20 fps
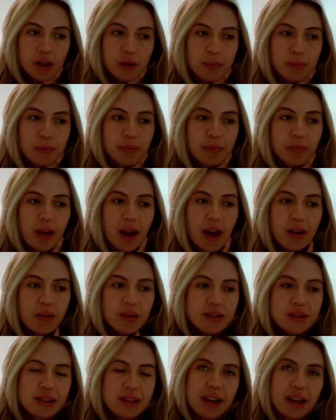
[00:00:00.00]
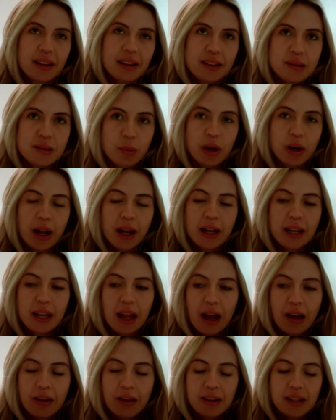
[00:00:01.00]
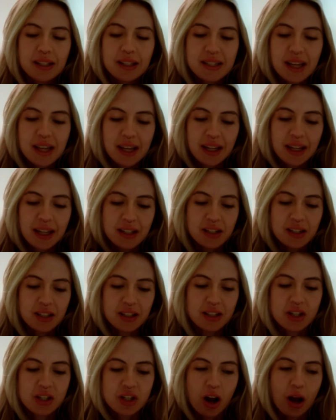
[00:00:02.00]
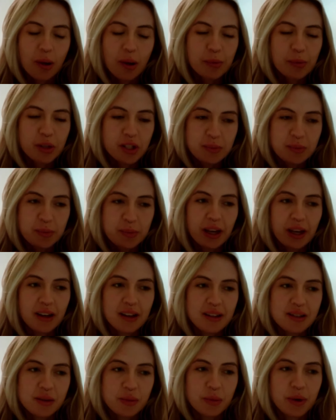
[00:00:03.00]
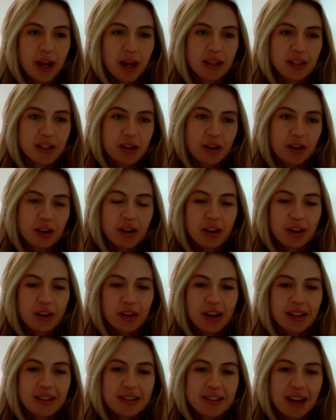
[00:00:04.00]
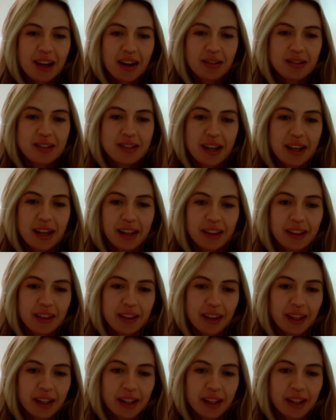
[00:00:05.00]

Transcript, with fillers: um I was saying this morning I need I need to take it into the shop just because when I turn it sounds like